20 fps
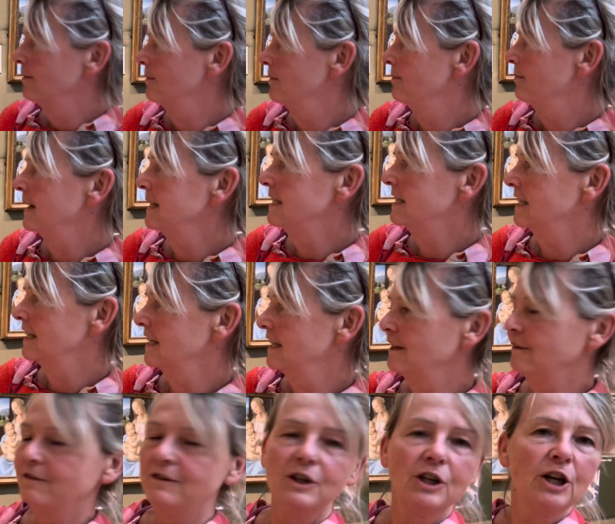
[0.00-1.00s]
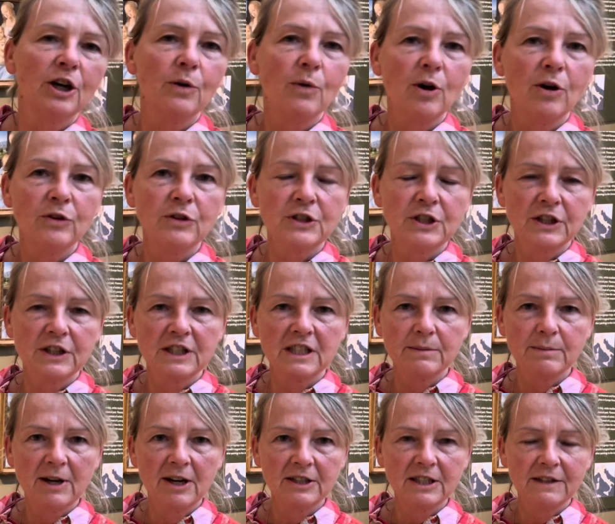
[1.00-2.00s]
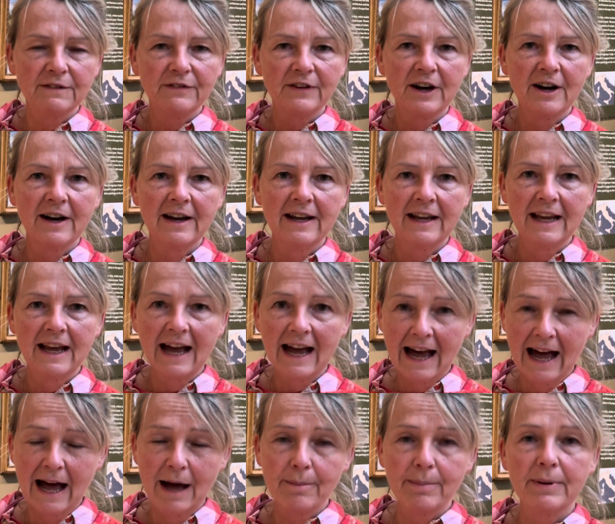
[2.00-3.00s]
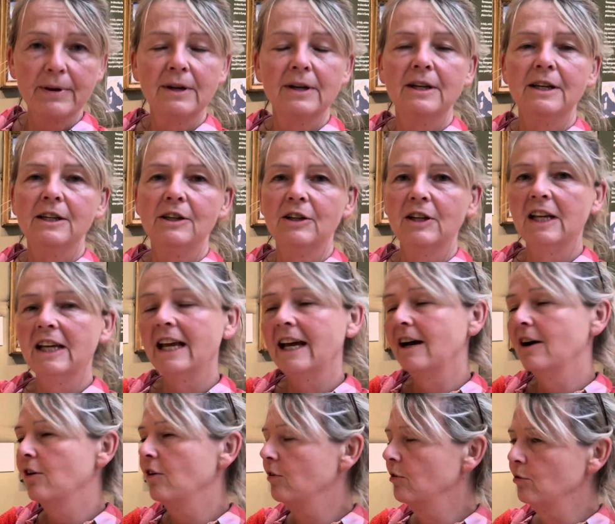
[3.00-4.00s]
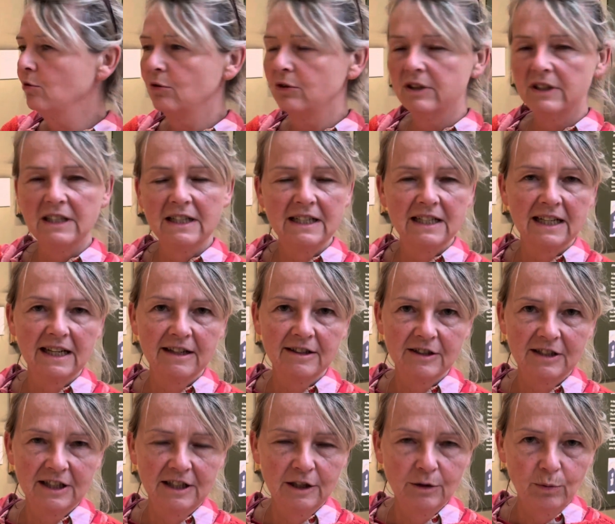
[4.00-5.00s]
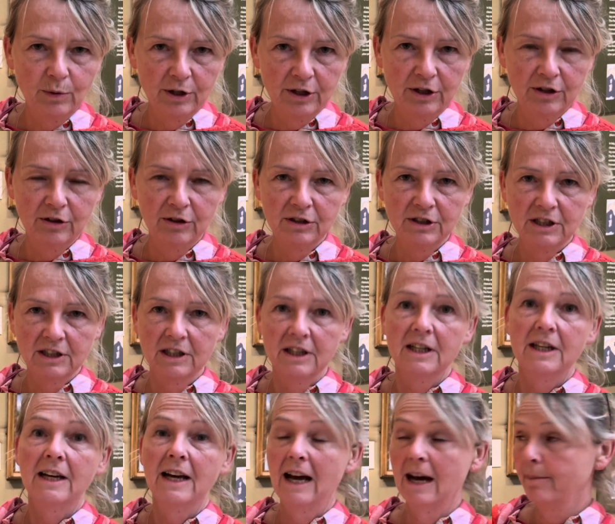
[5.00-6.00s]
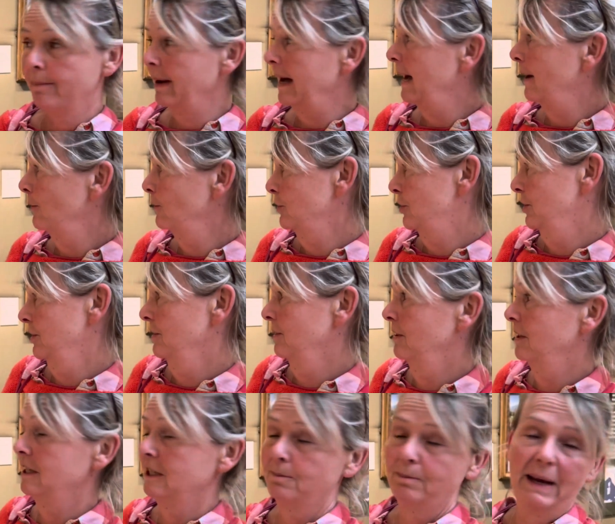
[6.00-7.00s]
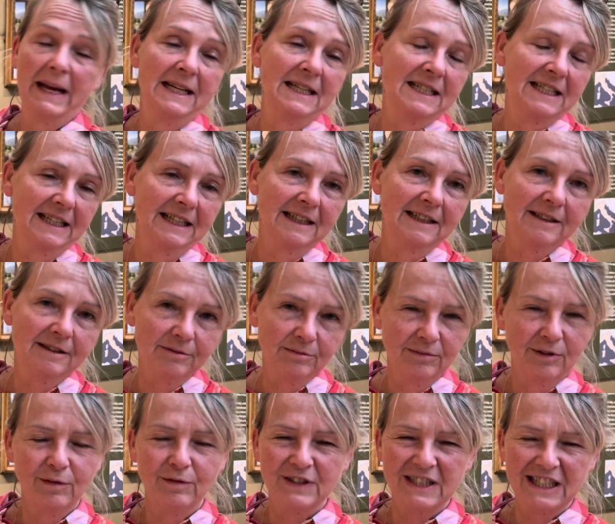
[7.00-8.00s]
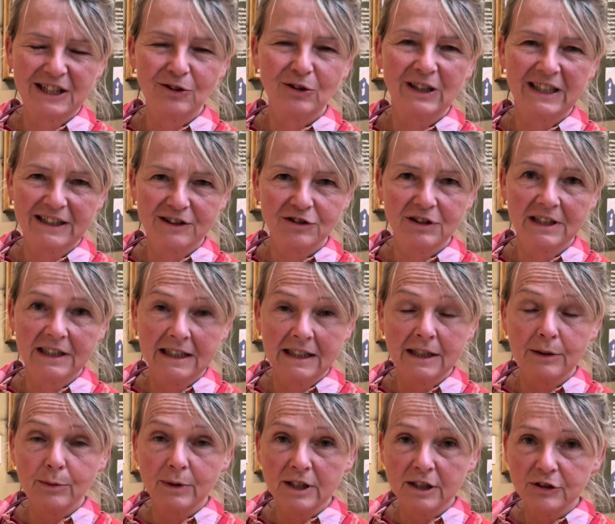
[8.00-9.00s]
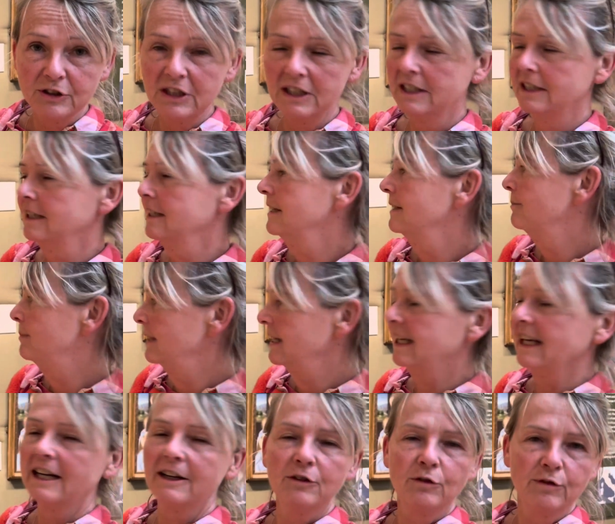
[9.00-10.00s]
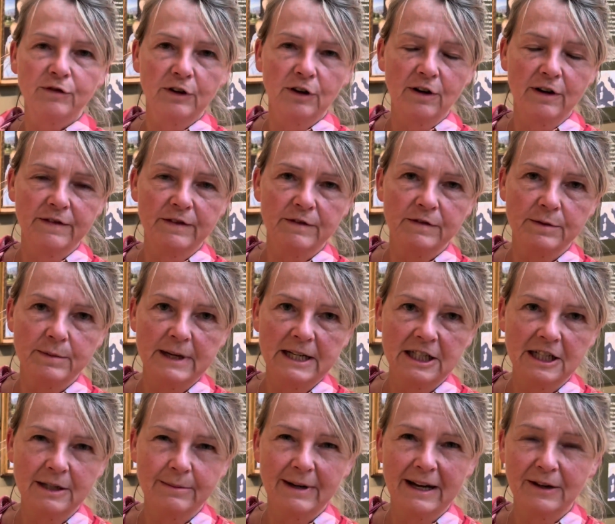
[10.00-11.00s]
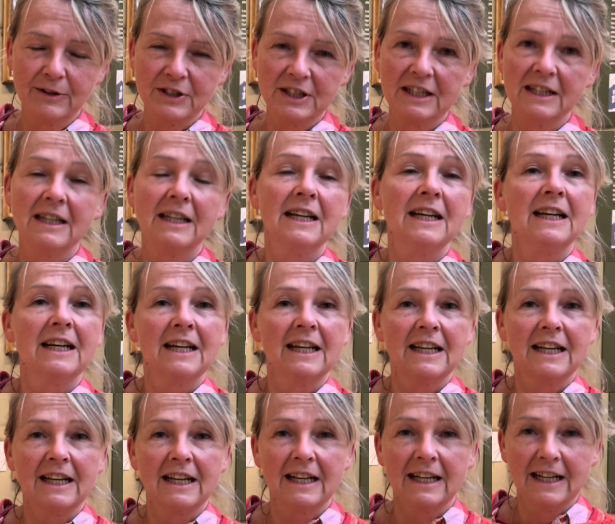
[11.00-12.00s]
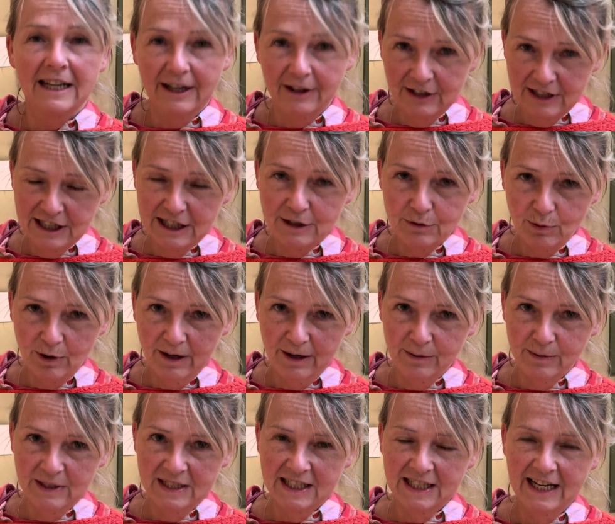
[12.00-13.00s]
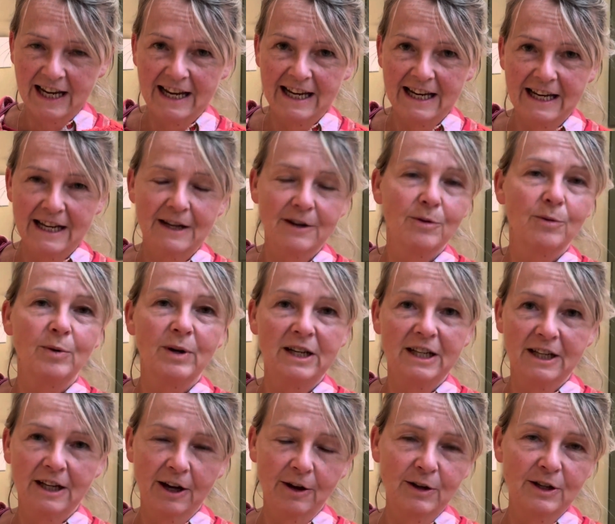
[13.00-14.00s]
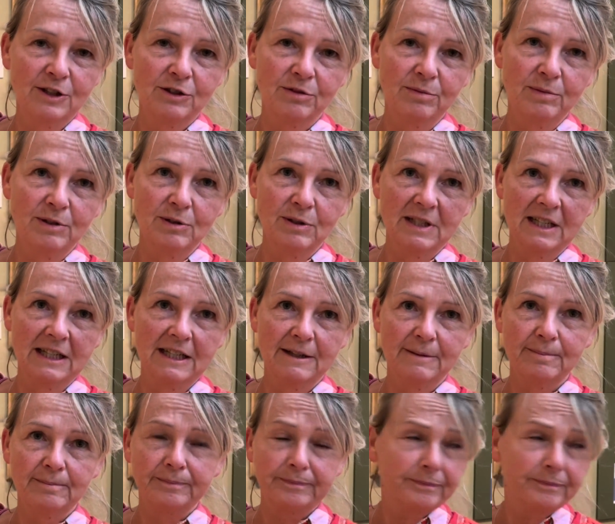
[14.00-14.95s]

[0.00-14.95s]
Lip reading: basically, if you go on to the Smartify app, you can get all the details in the world about this painting. Obviously not literally in the world, but you get an awful lot of information about it. Now, this is what I would say when you're going to a museum.